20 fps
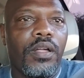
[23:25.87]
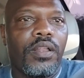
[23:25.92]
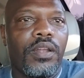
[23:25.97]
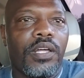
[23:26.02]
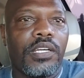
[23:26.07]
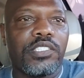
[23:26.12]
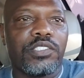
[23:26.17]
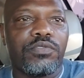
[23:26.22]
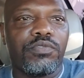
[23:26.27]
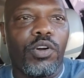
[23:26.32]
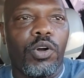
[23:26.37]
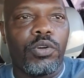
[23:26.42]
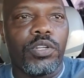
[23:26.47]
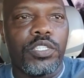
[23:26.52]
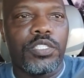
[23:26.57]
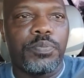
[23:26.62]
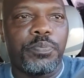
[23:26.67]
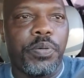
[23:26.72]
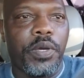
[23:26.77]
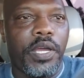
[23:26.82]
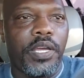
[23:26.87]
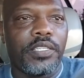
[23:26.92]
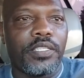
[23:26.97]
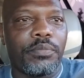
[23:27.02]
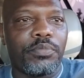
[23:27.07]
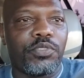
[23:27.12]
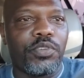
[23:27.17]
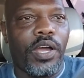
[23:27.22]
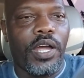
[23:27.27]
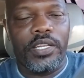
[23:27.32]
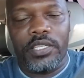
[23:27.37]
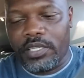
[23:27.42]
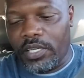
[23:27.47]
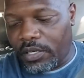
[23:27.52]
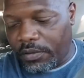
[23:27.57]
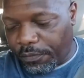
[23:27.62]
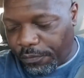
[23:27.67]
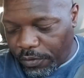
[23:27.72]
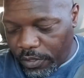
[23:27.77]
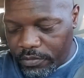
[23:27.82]
Let's grow this page. I'm trying to get
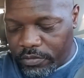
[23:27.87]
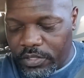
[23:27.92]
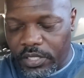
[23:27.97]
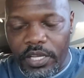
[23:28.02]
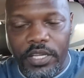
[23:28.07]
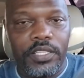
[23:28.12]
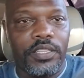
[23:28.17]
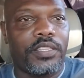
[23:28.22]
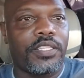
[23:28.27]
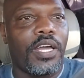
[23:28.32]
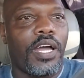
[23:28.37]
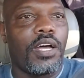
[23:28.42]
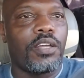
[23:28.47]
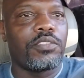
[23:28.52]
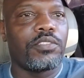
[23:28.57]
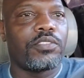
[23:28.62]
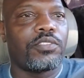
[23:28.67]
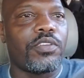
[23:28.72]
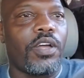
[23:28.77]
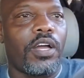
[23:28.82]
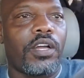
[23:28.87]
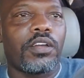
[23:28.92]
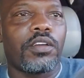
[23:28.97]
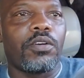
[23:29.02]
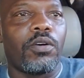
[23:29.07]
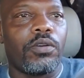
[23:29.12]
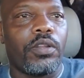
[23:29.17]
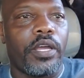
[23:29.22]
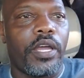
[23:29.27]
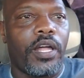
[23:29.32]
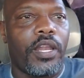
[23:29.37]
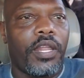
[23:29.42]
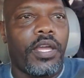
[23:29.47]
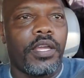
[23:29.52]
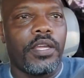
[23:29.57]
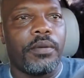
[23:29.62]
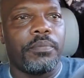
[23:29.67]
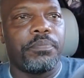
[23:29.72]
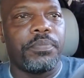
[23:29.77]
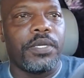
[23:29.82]
it 15,000 so I can go to
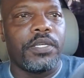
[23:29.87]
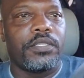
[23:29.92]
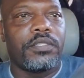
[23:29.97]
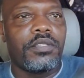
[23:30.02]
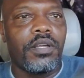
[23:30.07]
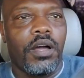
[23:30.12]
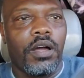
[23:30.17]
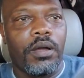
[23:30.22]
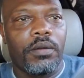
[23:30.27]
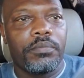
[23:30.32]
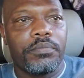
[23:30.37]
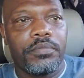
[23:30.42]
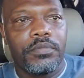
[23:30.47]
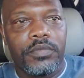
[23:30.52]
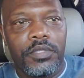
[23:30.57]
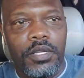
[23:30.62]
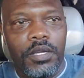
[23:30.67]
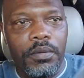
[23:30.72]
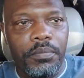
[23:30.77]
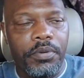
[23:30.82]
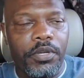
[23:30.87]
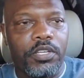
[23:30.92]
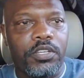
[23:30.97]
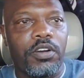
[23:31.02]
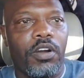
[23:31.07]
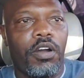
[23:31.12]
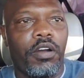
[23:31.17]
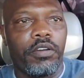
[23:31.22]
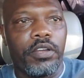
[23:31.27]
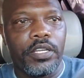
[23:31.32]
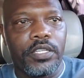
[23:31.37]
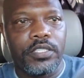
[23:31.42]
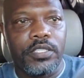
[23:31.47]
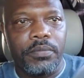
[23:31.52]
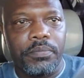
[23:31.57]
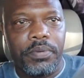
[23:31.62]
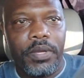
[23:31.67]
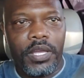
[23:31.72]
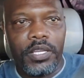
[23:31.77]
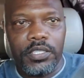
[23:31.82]
LA and beat Macari in
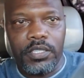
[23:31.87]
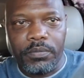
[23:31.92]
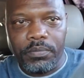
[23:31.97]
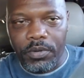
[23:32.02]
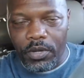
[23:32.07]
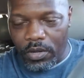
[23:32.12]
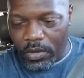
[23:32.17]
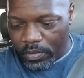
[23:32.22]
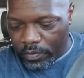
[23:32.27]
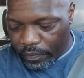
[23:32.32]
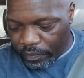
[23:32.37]
some basketball